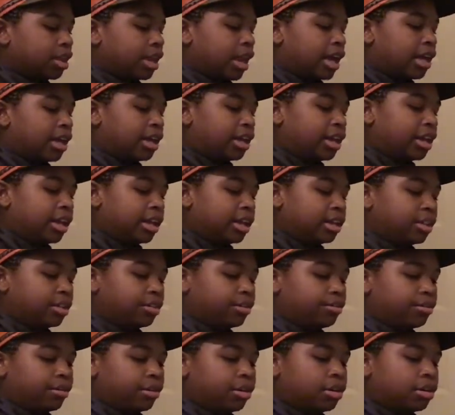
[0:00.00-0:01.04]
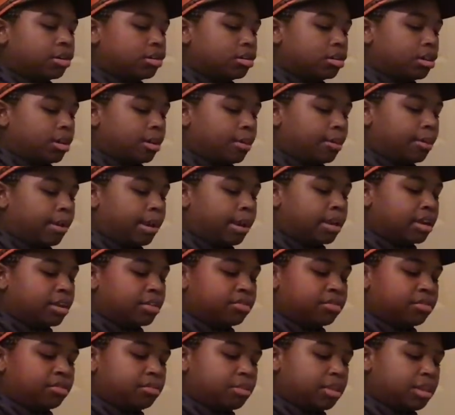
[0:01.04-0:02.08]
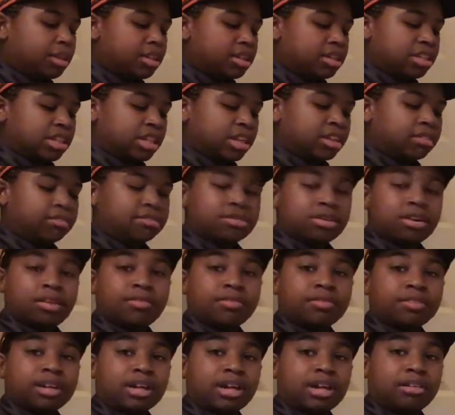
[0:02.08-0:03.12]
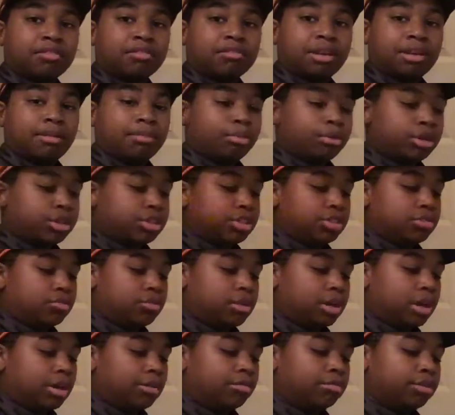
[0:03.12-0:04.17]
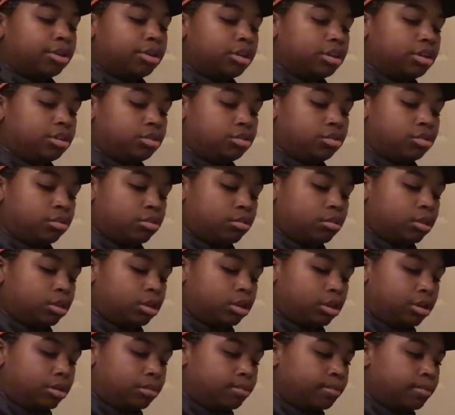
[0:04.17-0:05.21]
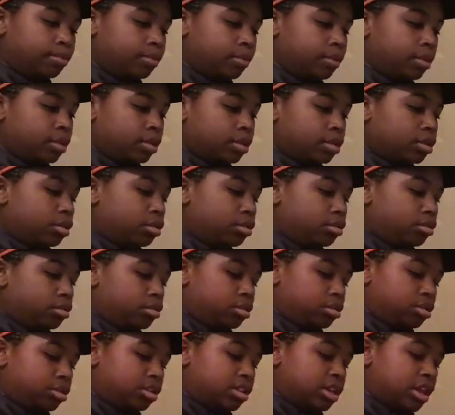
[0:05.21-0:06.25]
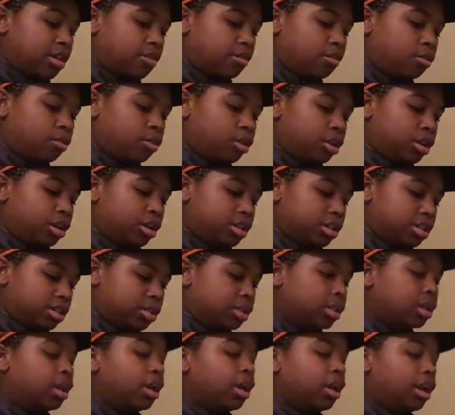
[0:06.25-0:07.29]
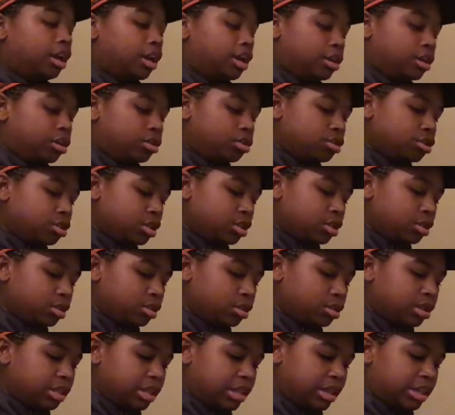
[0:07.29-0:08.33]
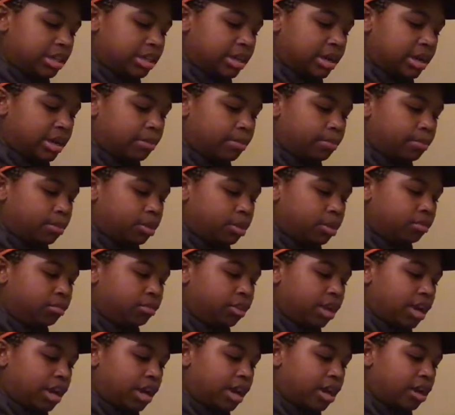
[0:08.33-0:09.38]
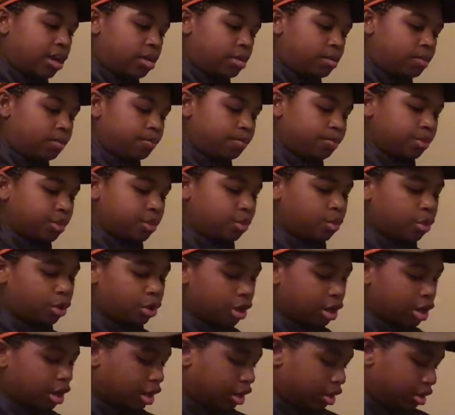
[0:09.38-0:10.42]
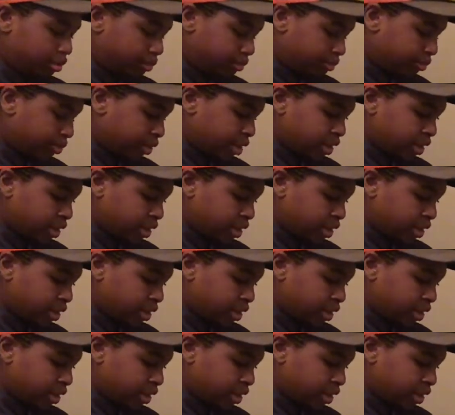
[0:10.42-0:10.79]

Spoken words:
I like the frog on the back of it because it gives off a lot of vibration when I reel it through the water. On the top water. Closer to the top of the column, water column.